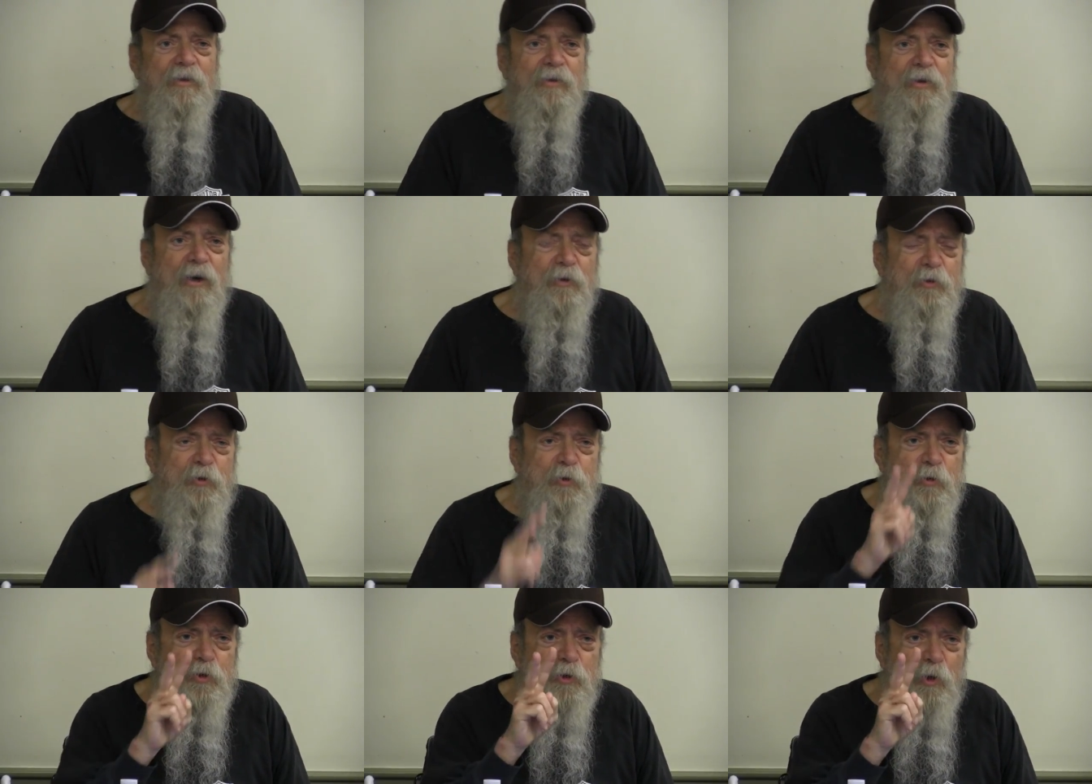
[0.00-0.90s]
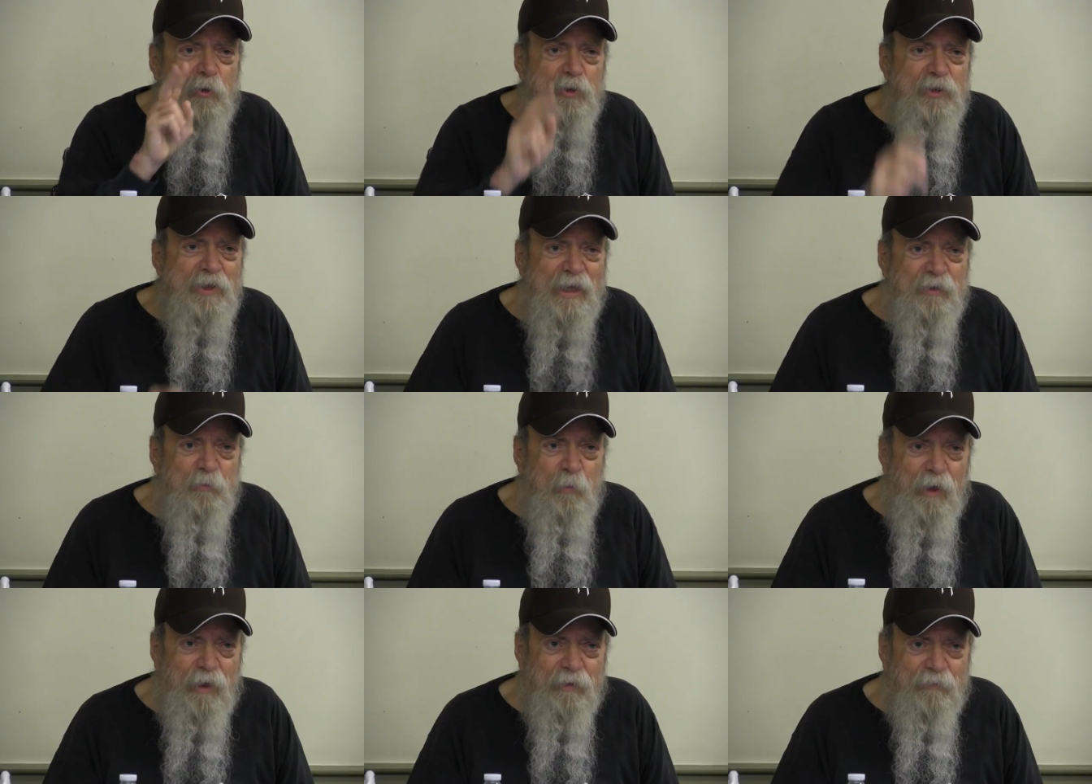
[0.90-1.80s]
There are two souls, not
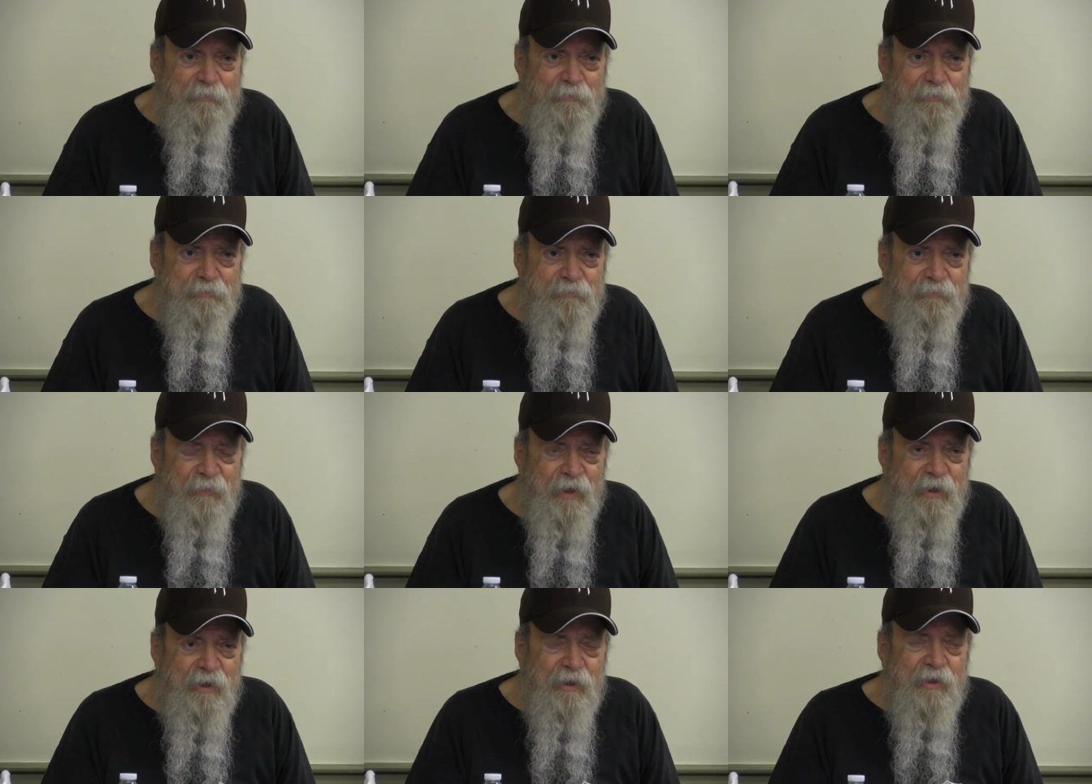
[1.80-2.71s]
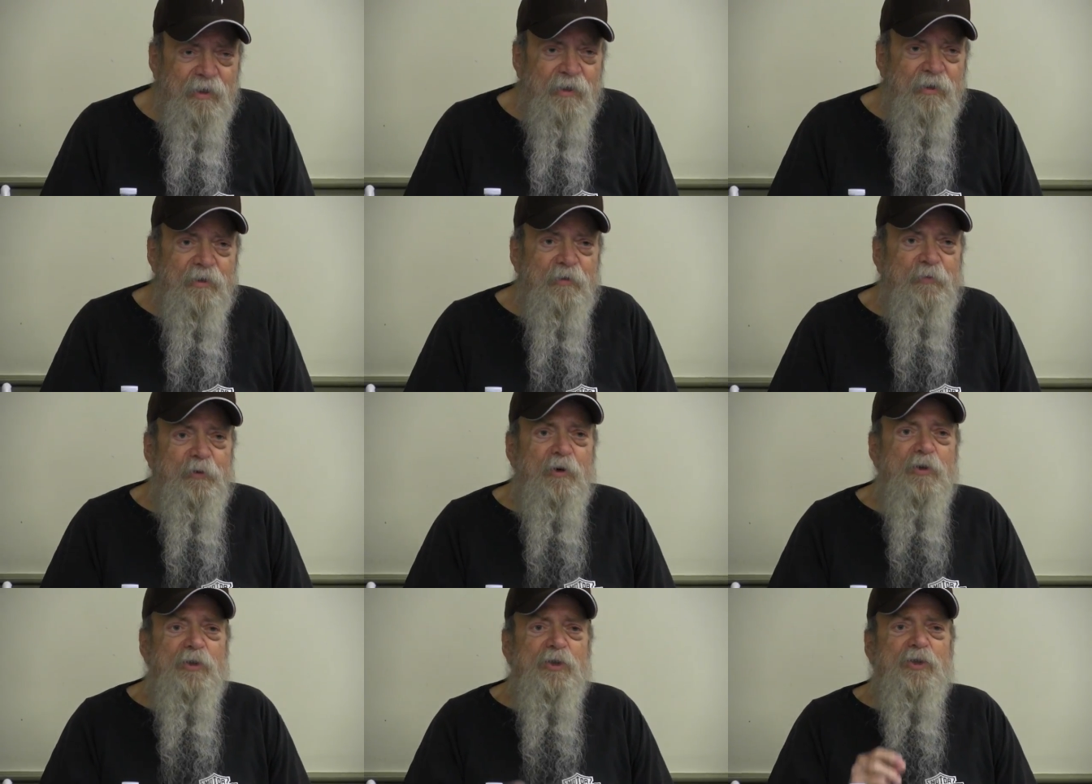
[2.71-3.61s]
one. The
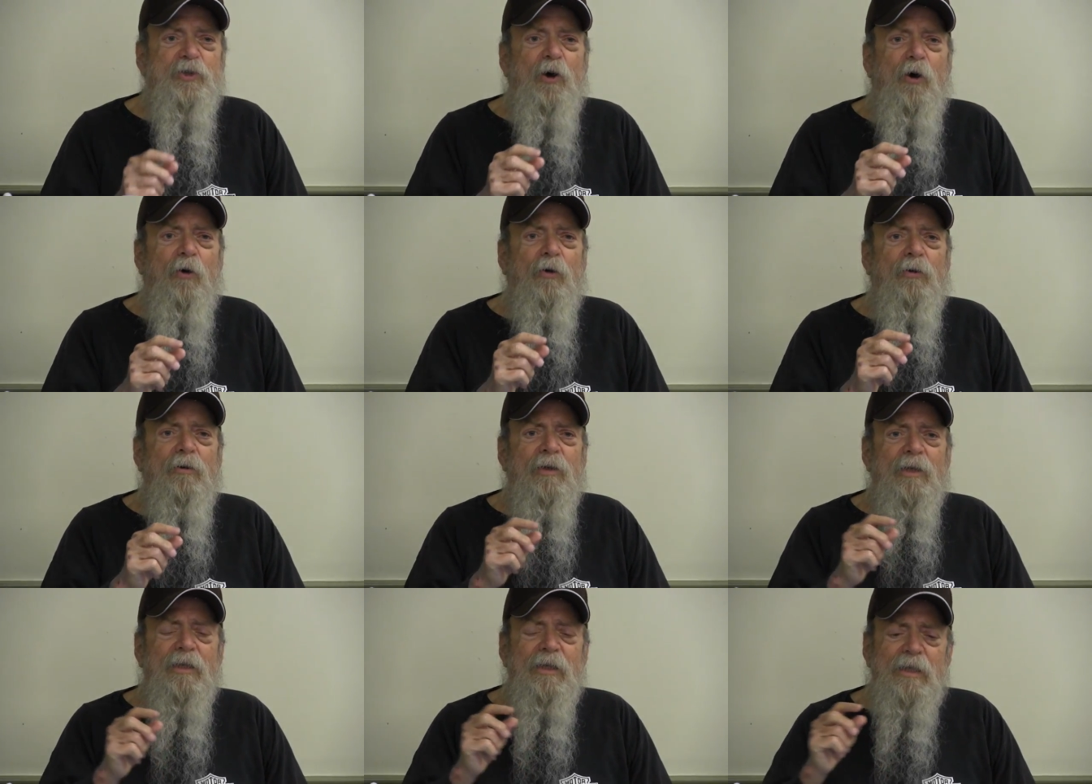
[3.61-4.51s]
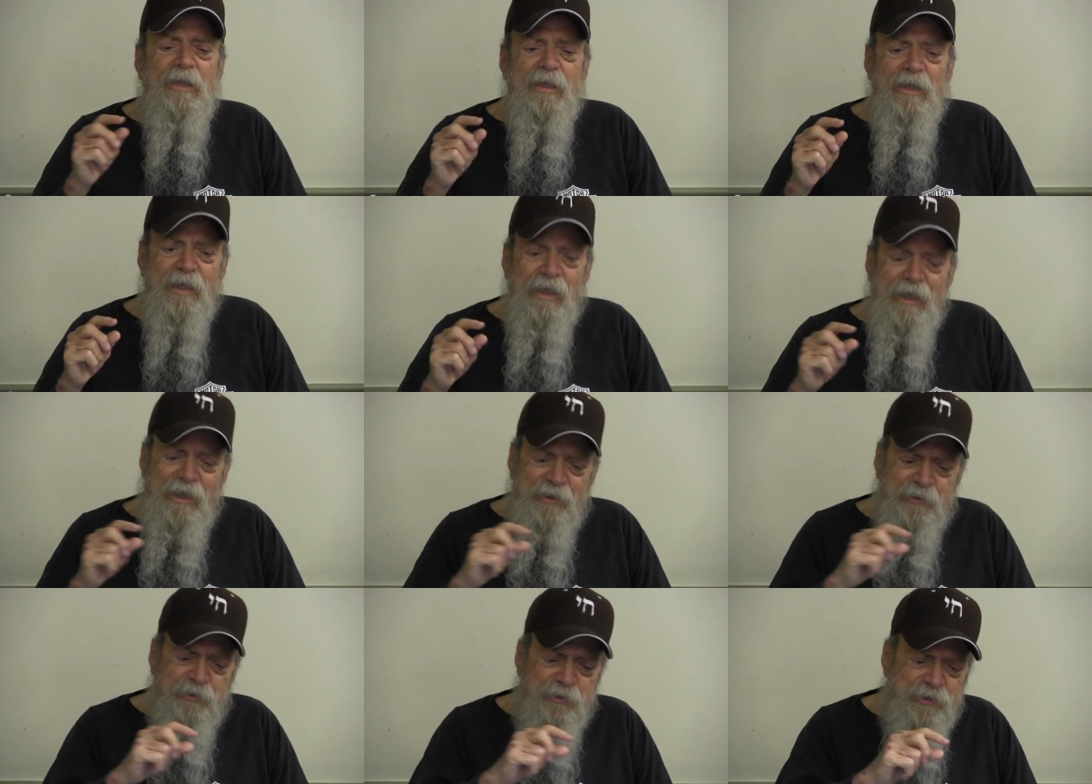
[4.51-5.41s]
first soul
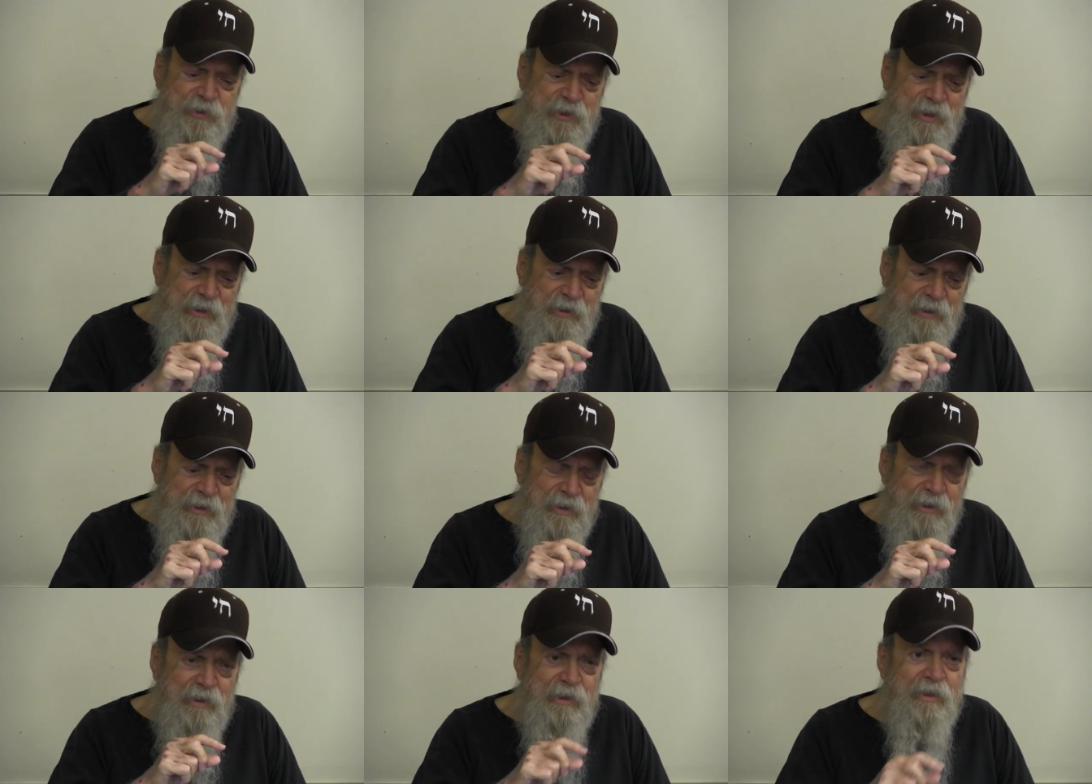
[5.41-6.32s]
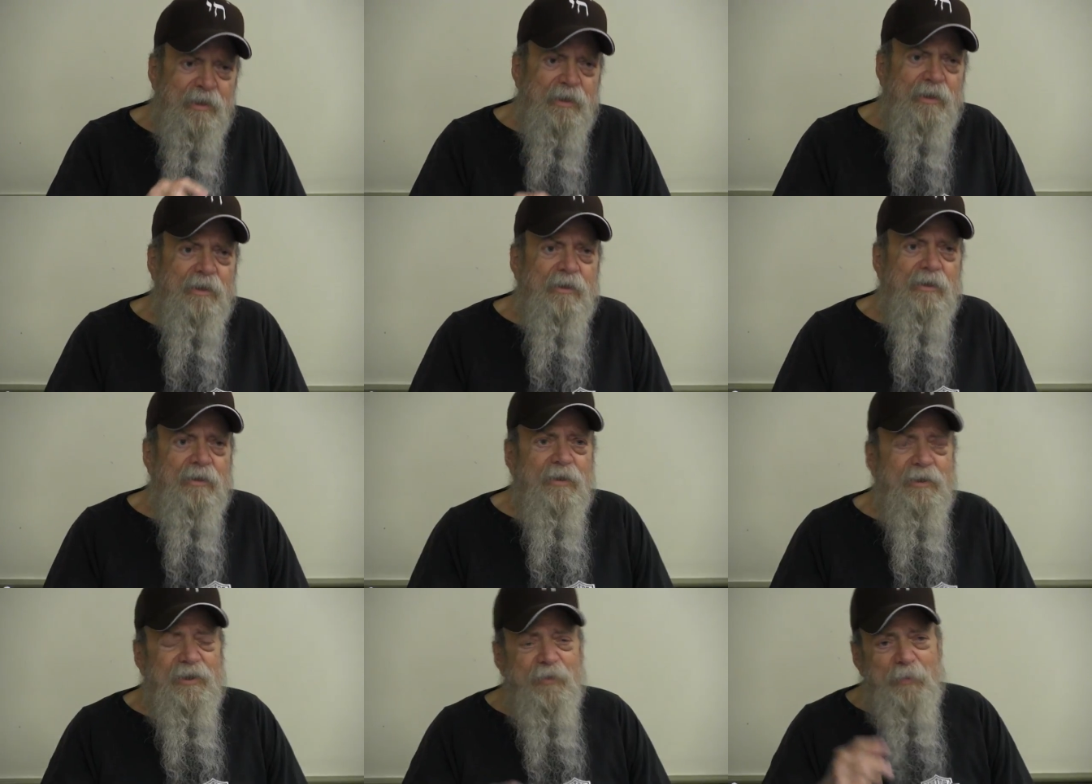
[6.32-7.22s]
enters in,
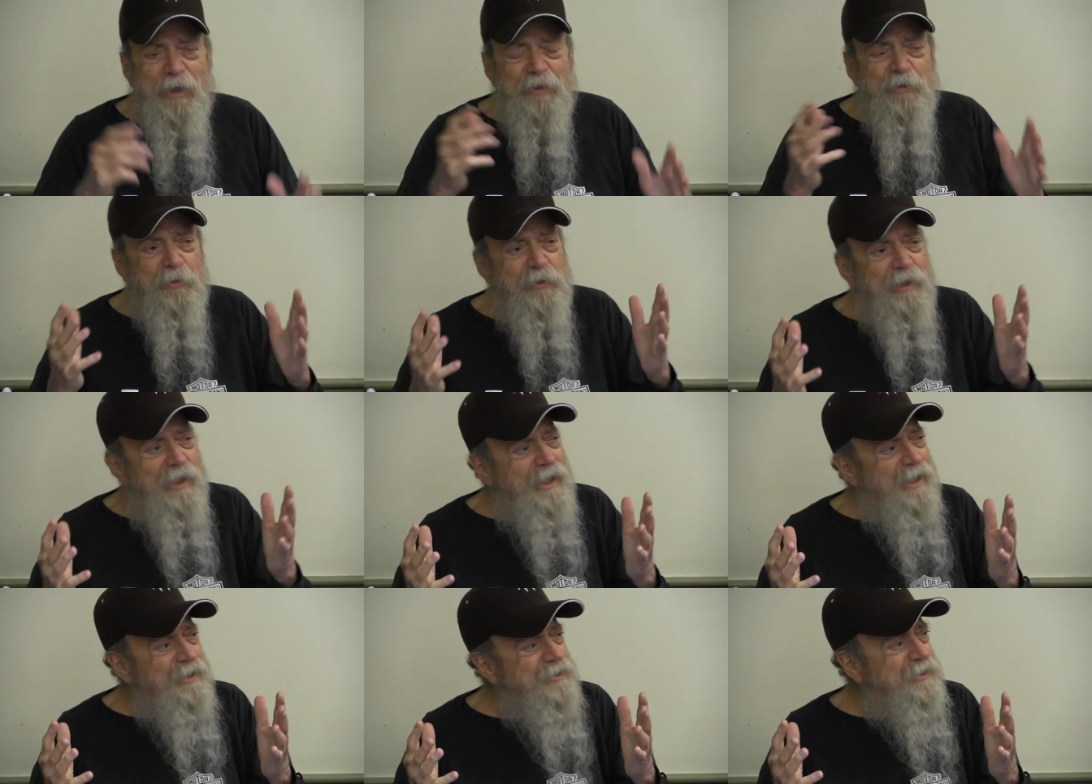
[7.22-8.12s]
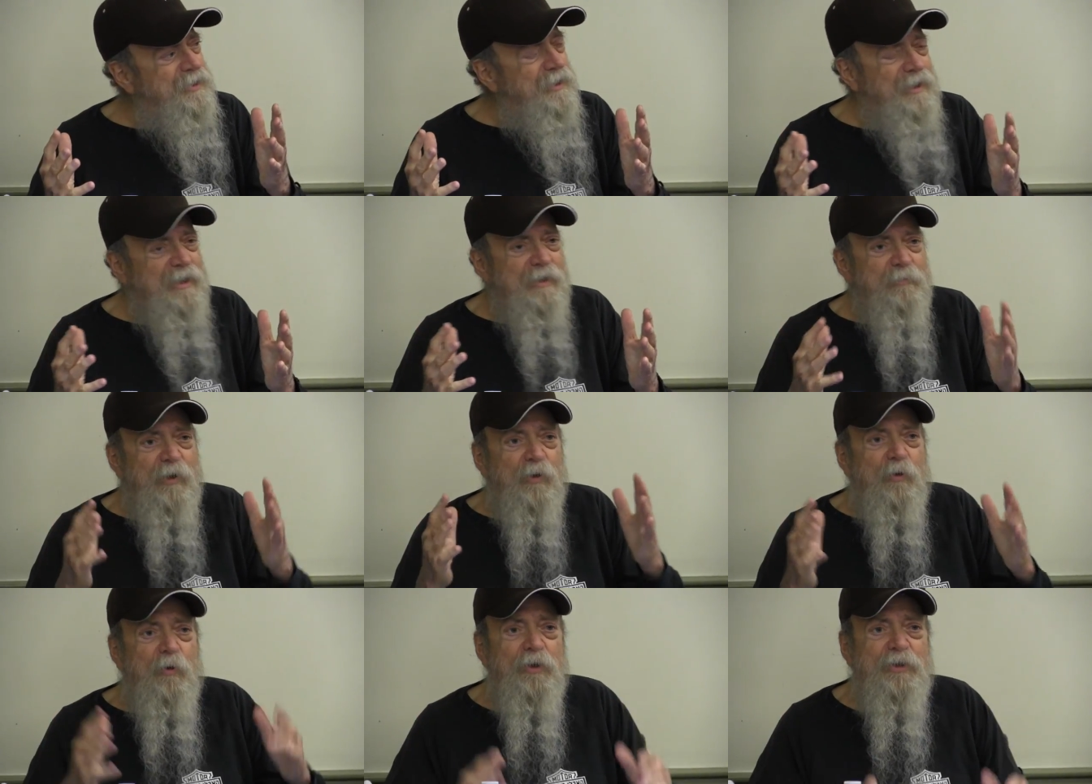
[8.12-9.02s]
it depends who you ask, but
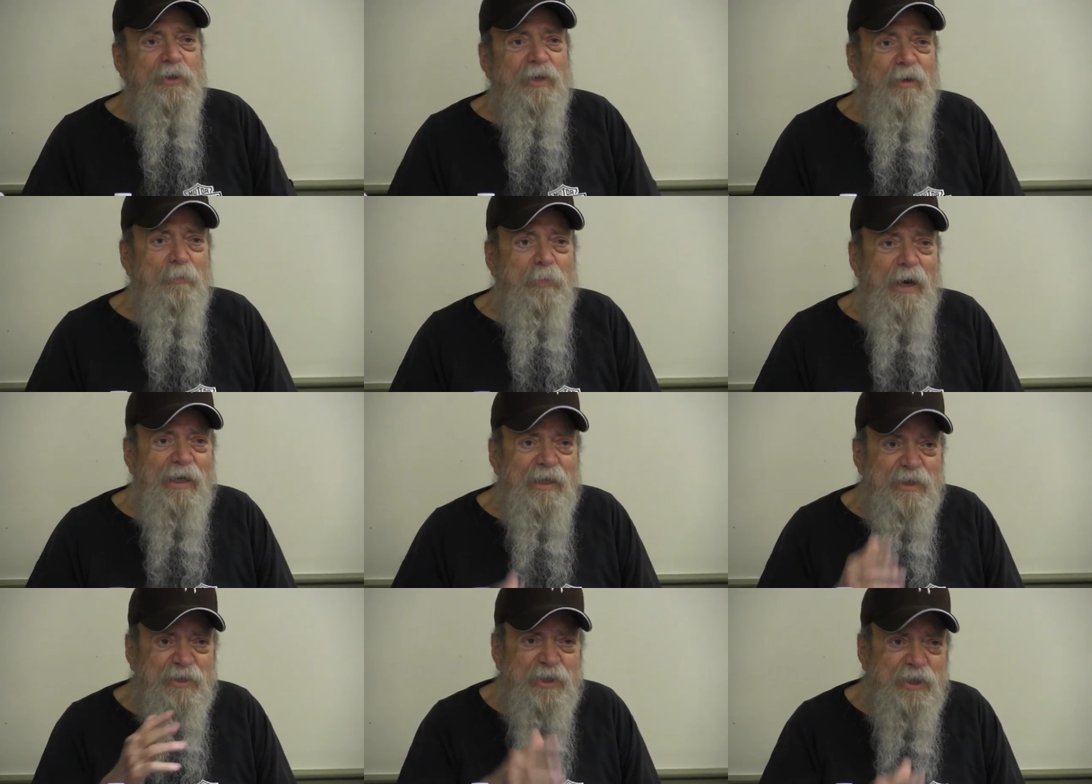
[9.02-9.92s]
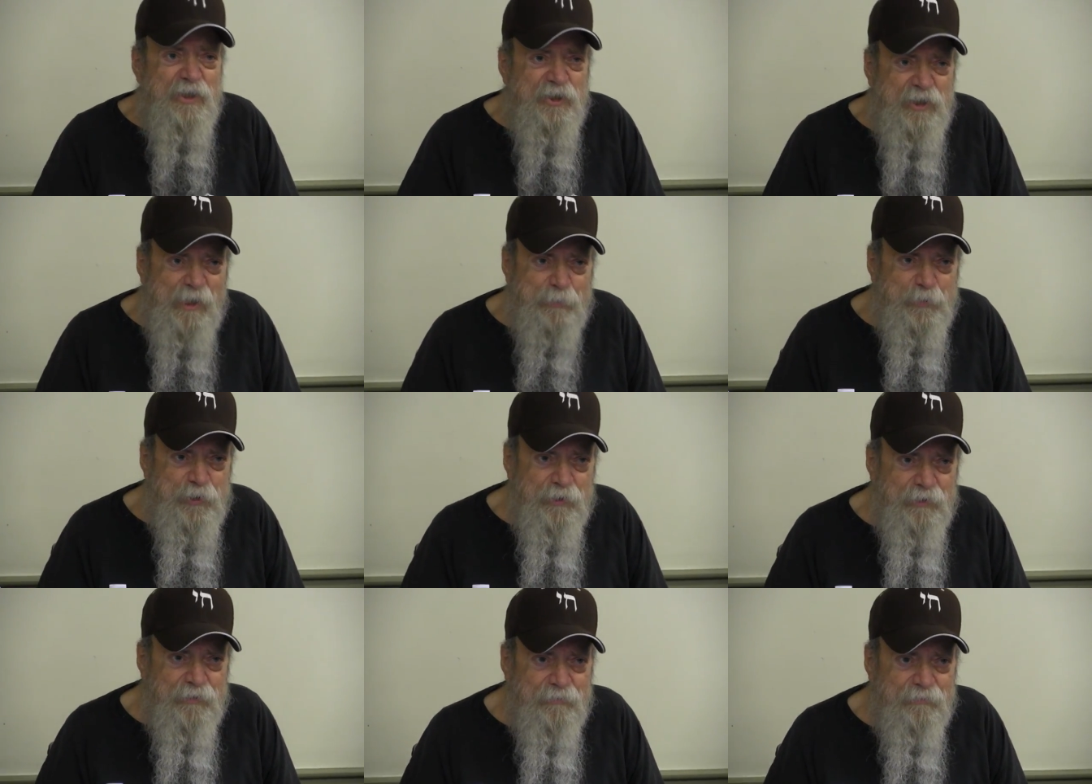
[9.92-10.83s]
according to Kabbalah, it's conception.